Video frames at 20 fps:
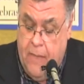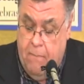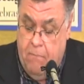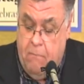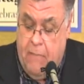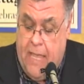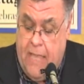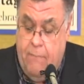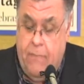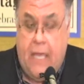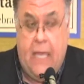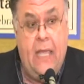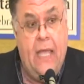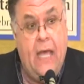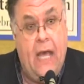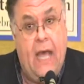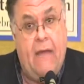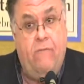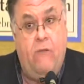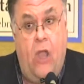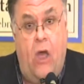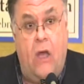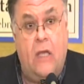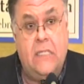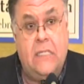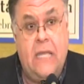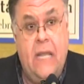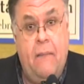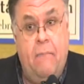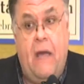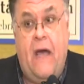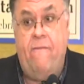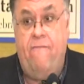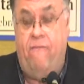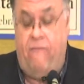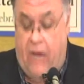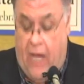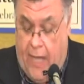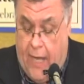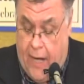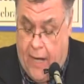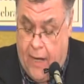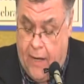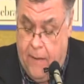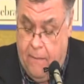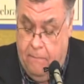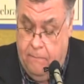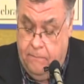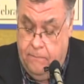Maybe I've lost my fire."